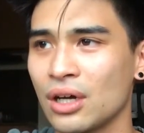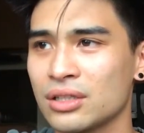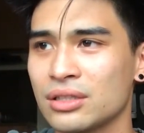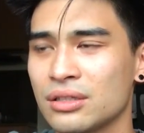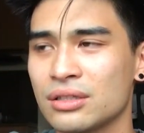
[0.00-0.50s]
the
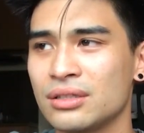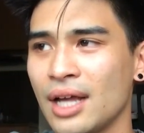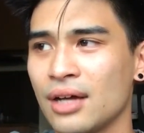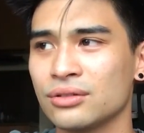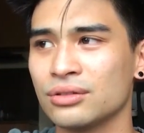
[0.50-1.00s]

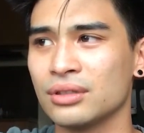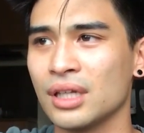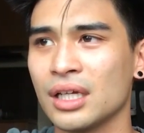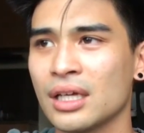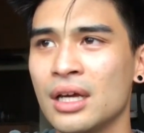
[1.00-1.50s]
sauces, down
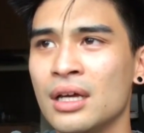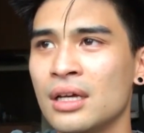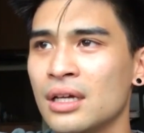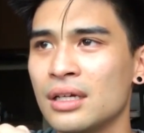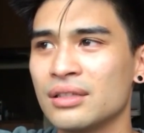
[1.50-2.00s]
to like